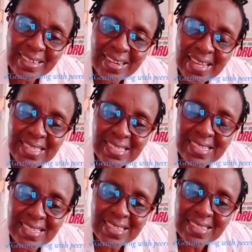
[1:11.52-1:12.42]

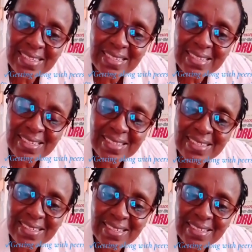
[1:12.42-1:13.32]
last
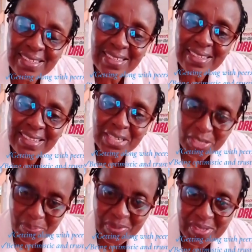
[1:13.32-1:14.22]

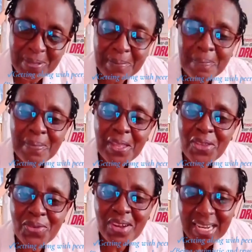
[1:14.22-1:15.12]
clips,
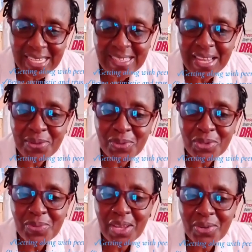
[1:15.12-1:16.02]
you'll understand
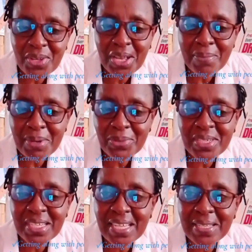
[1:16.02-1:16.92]
what we are talking about
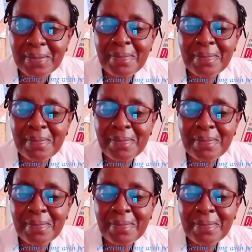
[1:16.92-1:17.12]
here.